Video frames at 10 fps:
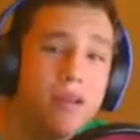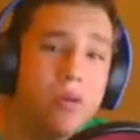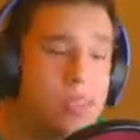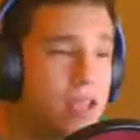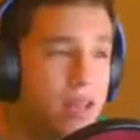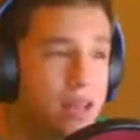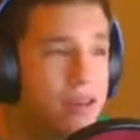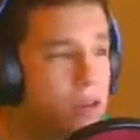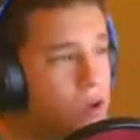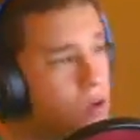What they
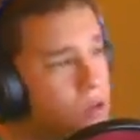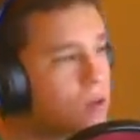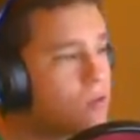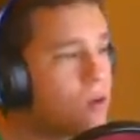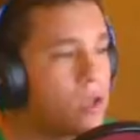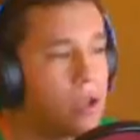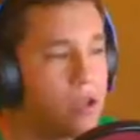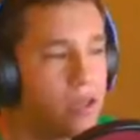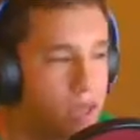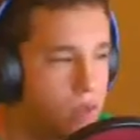need to do is start working
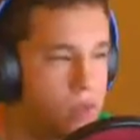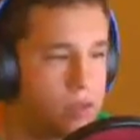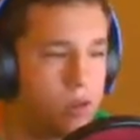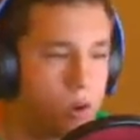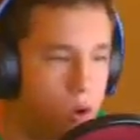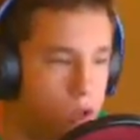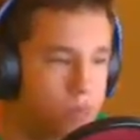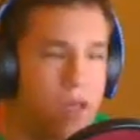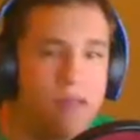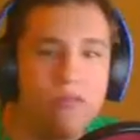on games that are
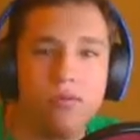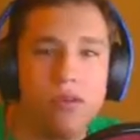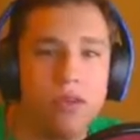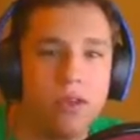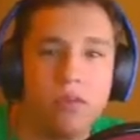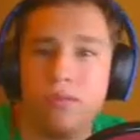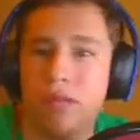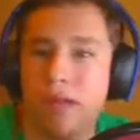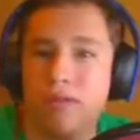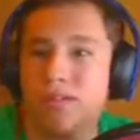cross-platforms. Like, you can
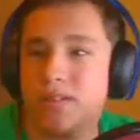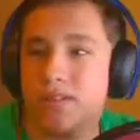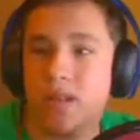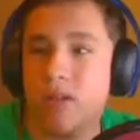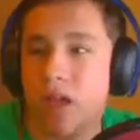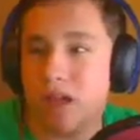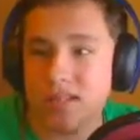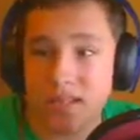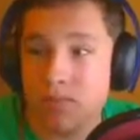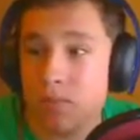play with somebody who
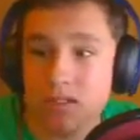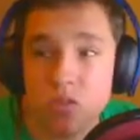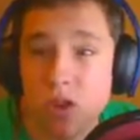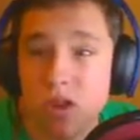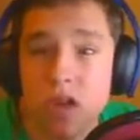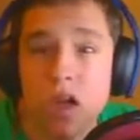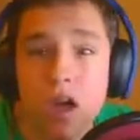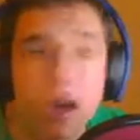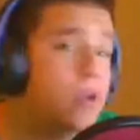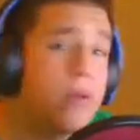has an Xbox One
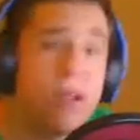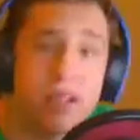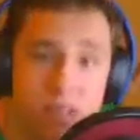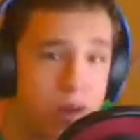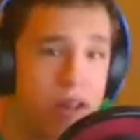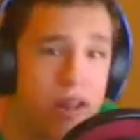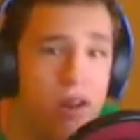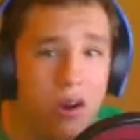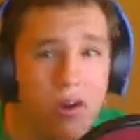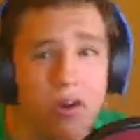on your PS3,
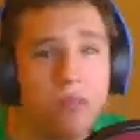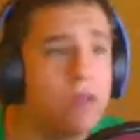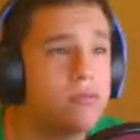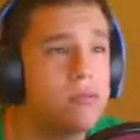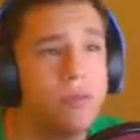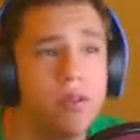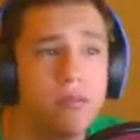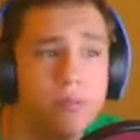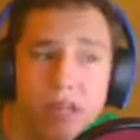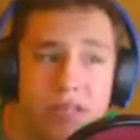or you can play with somebody
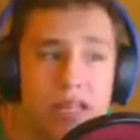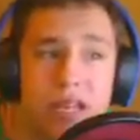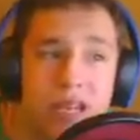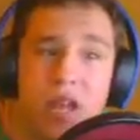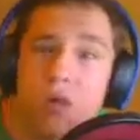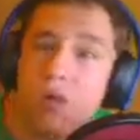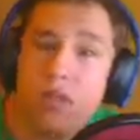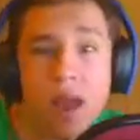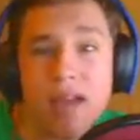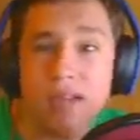on PC
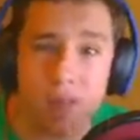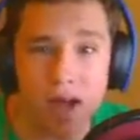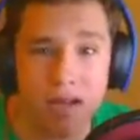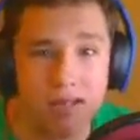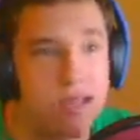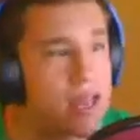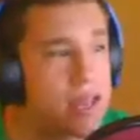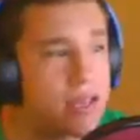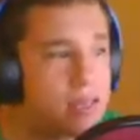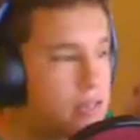with your Xbox.
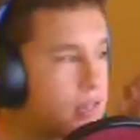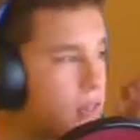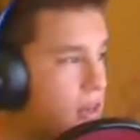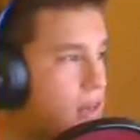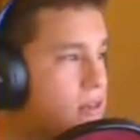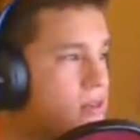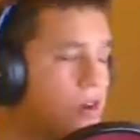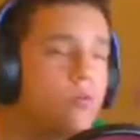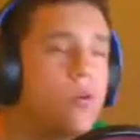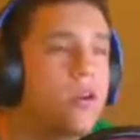They need to
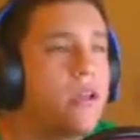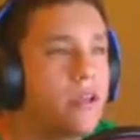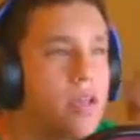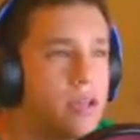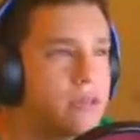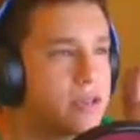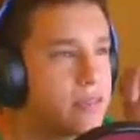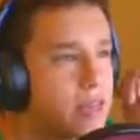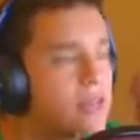start working on games like